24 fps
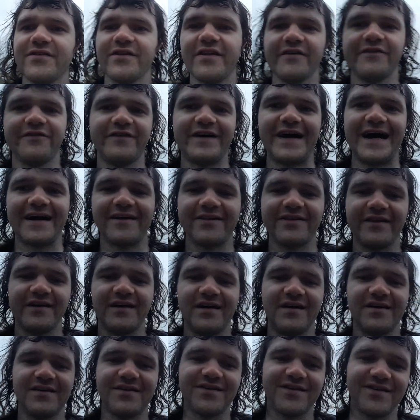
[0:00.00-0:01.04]
of the fact
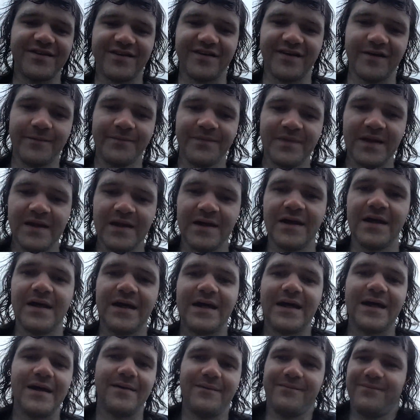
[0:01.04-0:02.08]
that
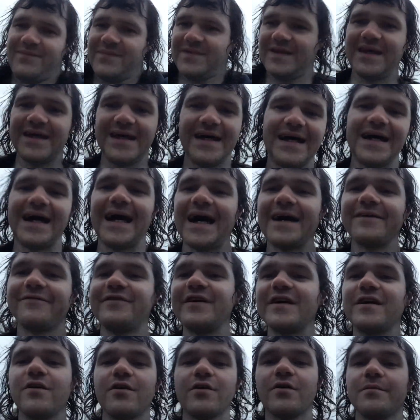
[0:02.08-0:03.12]
I
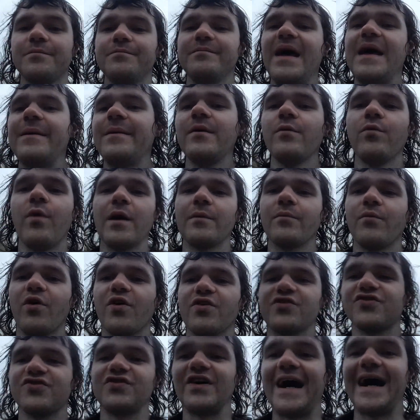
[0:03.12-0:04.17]
figured maybe one more
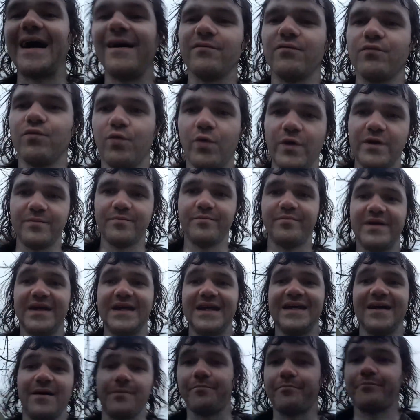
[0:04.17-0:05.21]
shot wouldn't
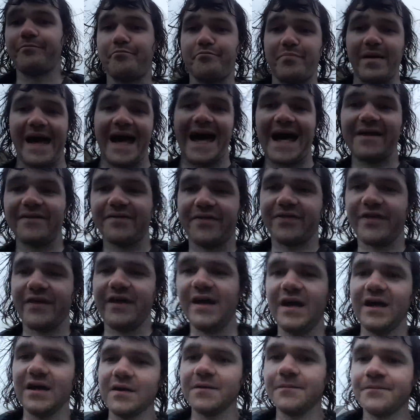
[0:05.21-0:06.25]
be a bad
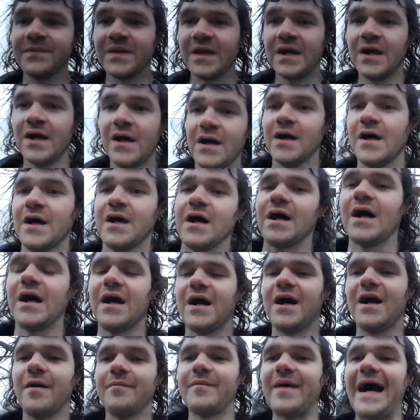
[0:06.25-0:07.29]
thing.
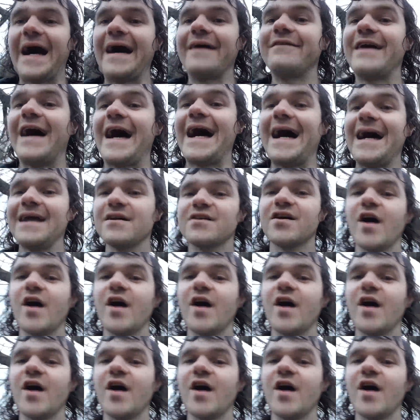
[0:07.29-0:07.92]
I've had a